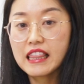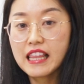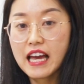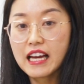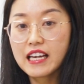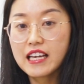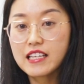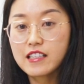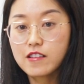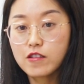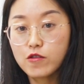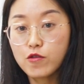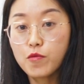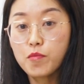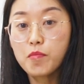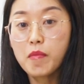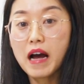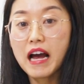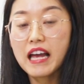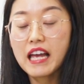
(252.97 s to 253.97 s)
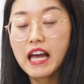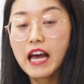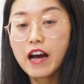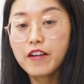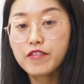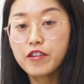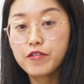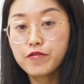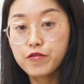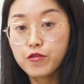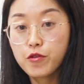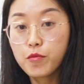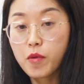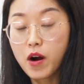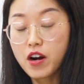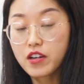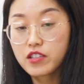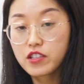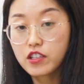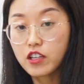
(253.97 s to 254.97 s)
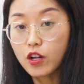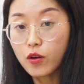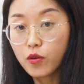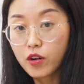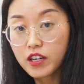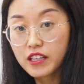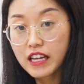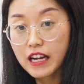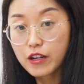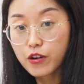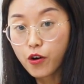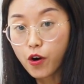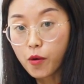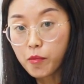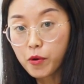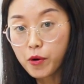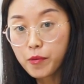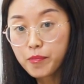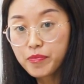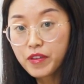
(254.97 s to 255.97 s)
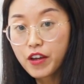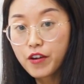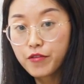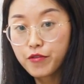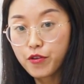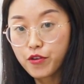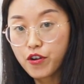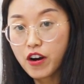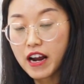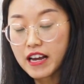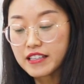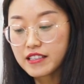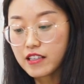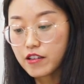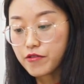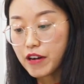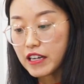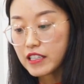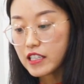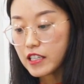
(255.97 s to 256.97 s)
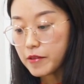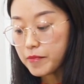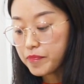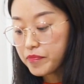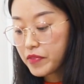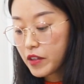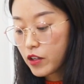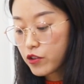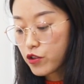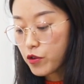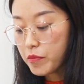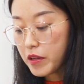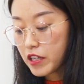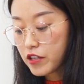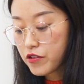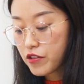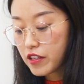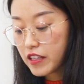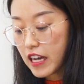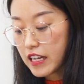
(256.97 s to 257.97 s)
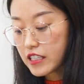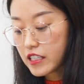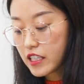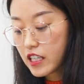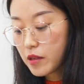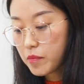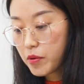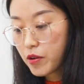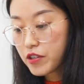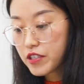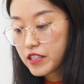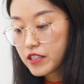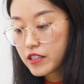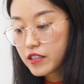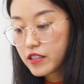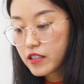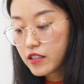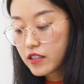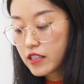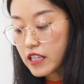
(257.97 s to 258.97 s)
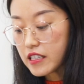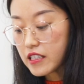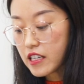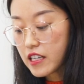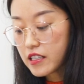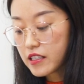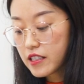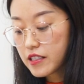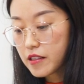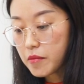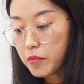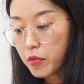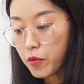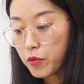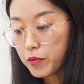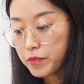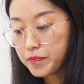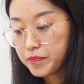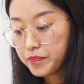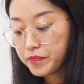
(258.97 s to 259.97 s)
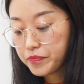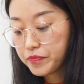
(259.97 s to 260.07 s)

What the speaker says: In that case, you might have a few marks lower than normal for your essay writing. So make sure that keep your sentence simple.